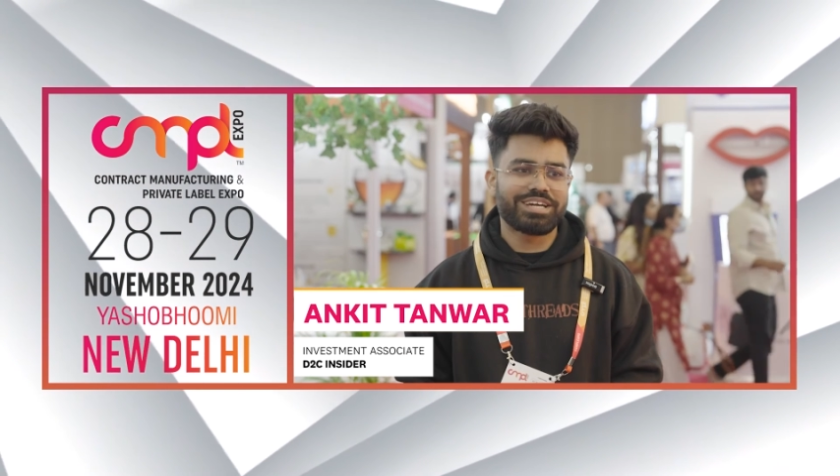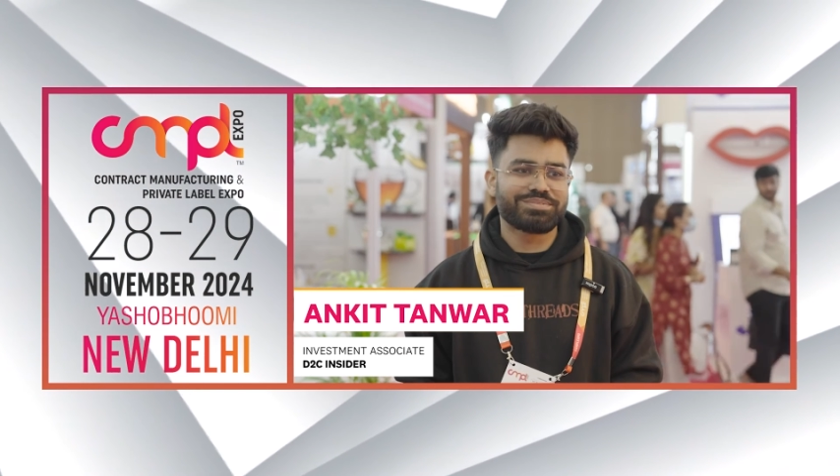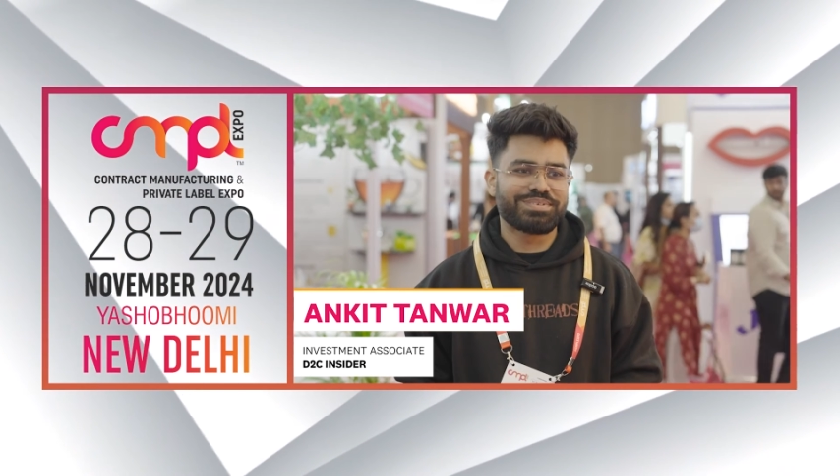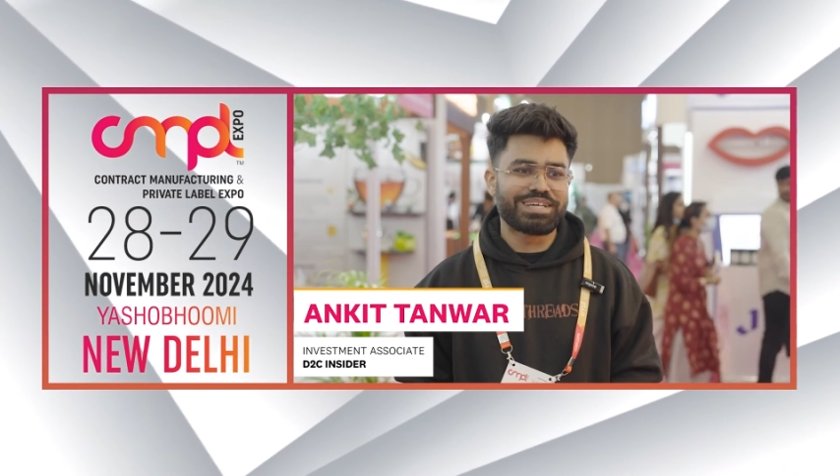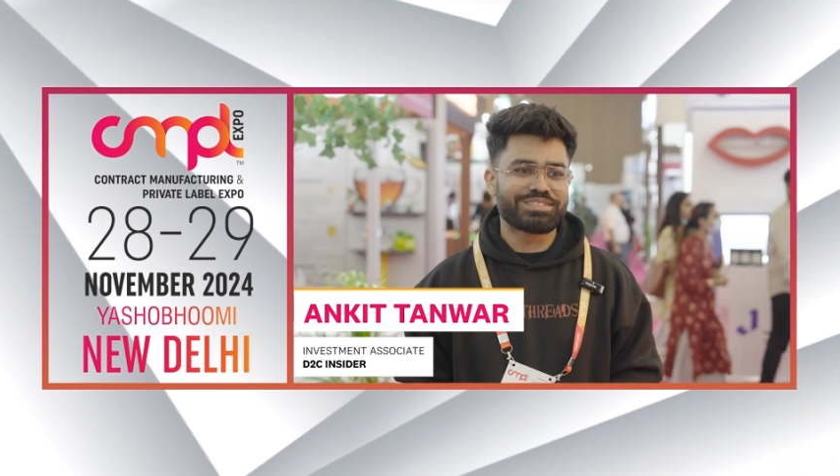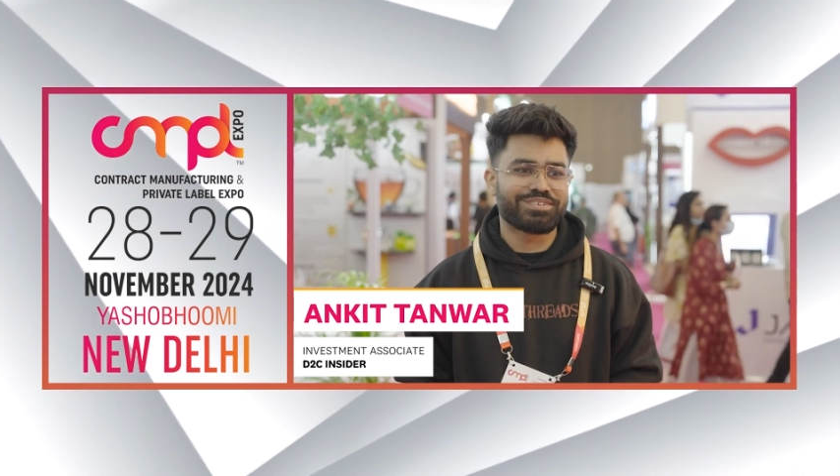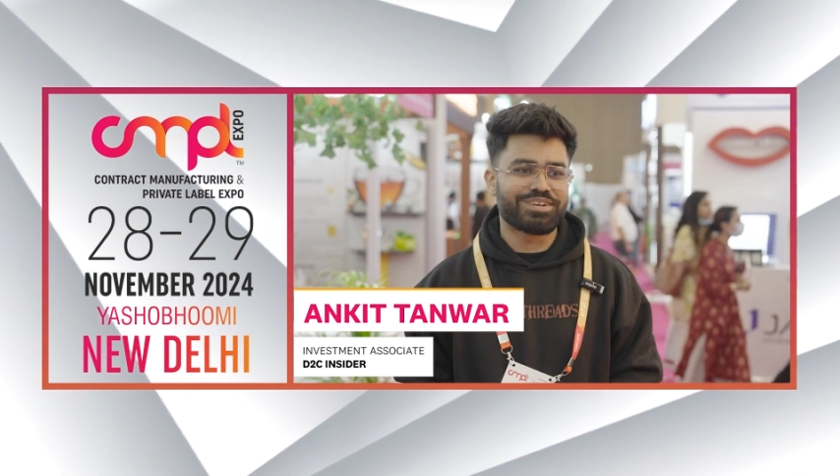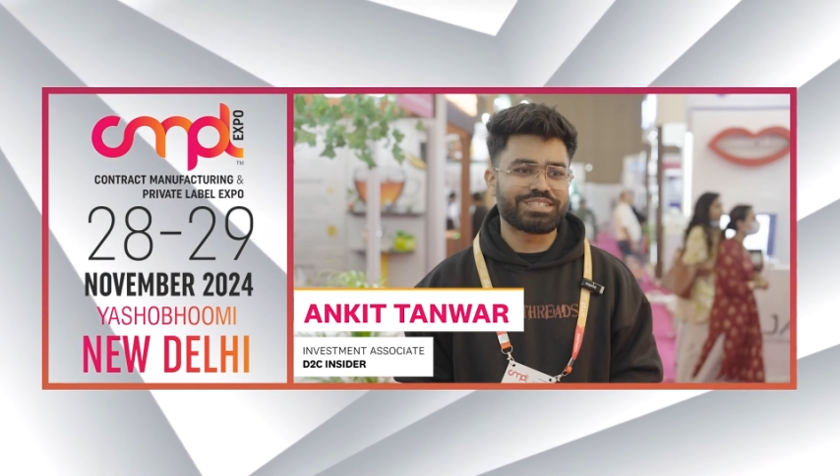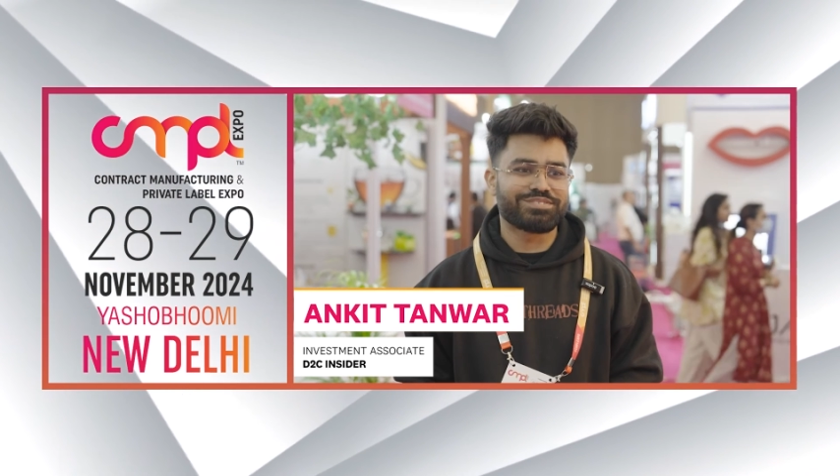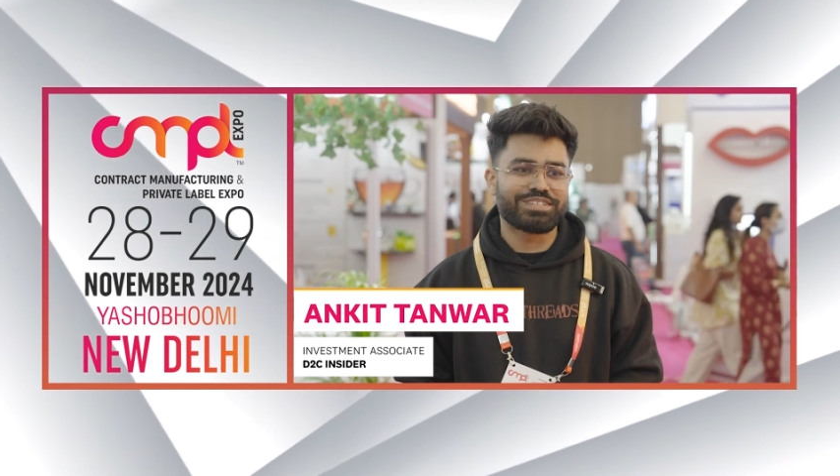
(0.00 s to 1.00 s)
experience
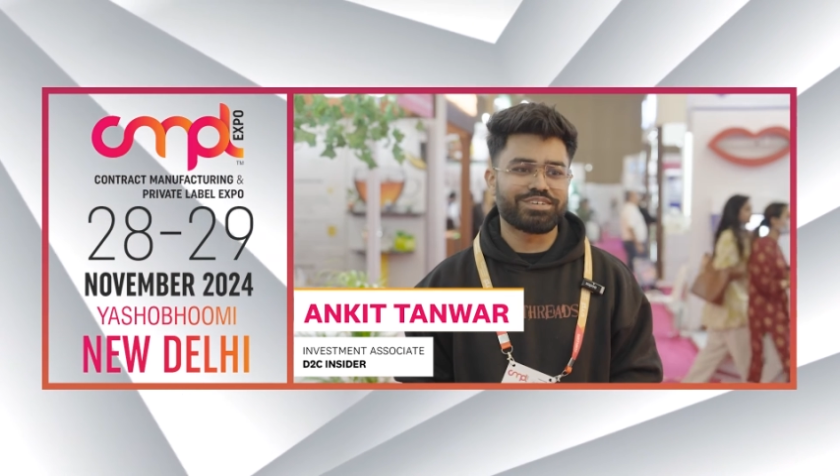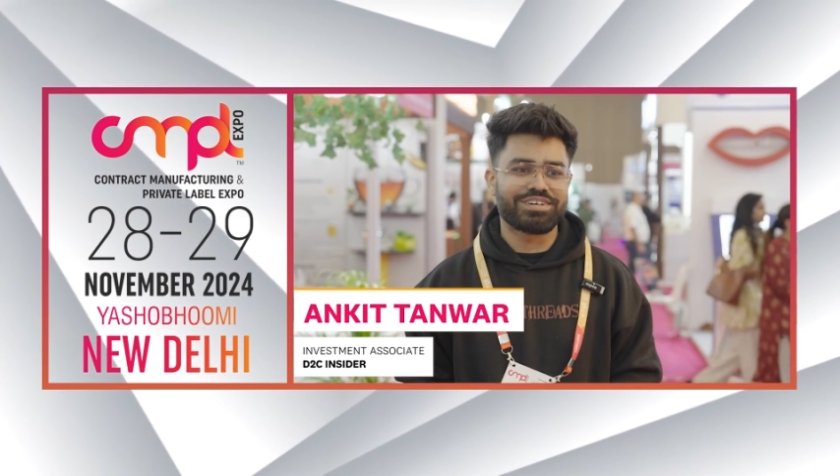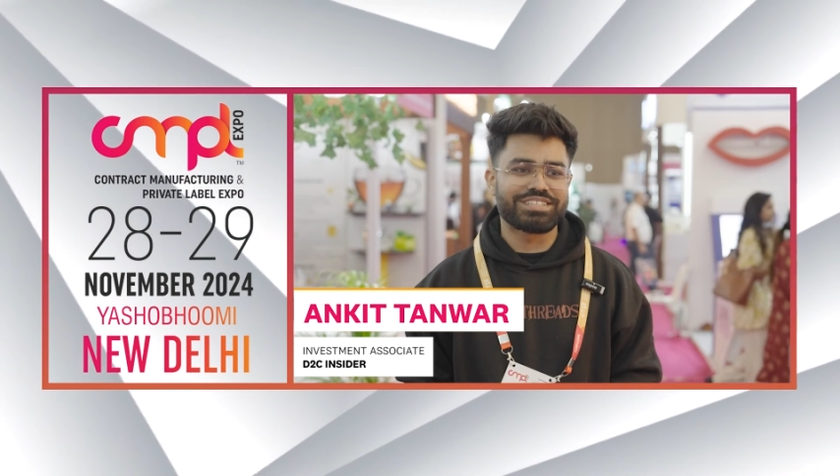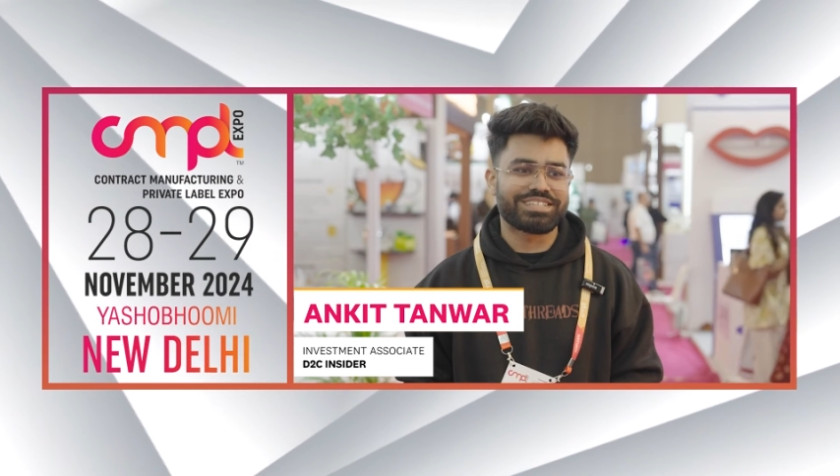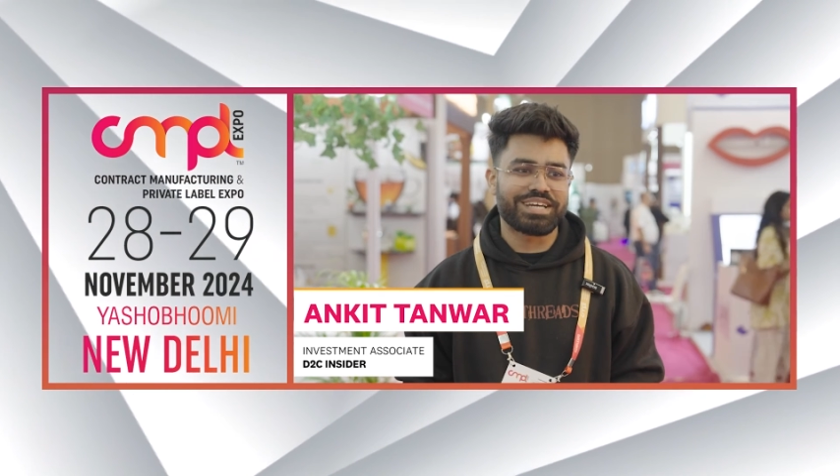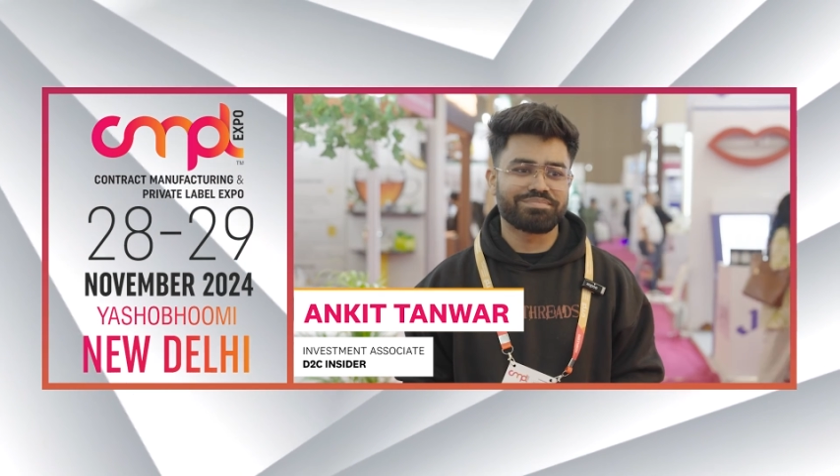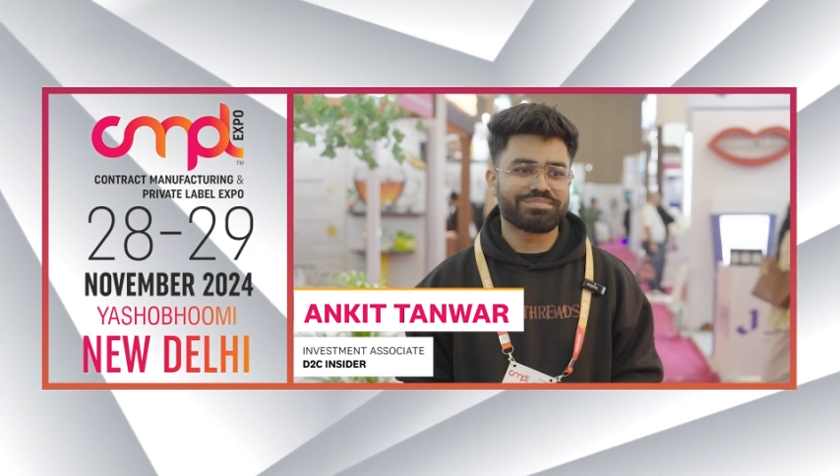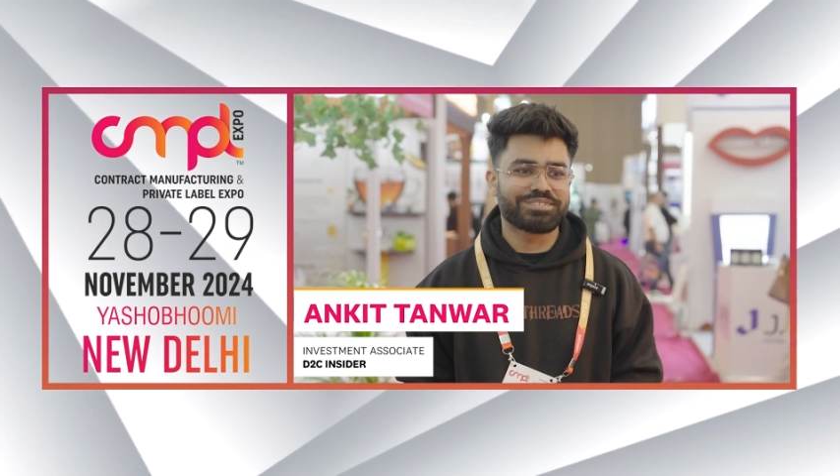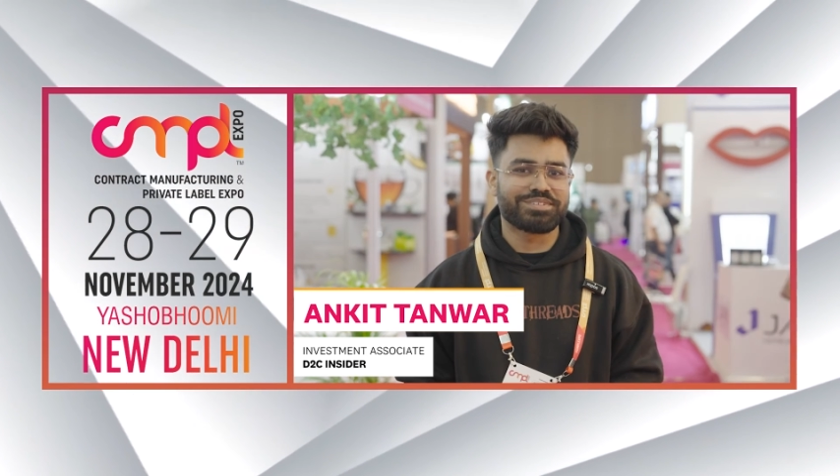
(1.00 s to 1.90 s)
for us for the first time.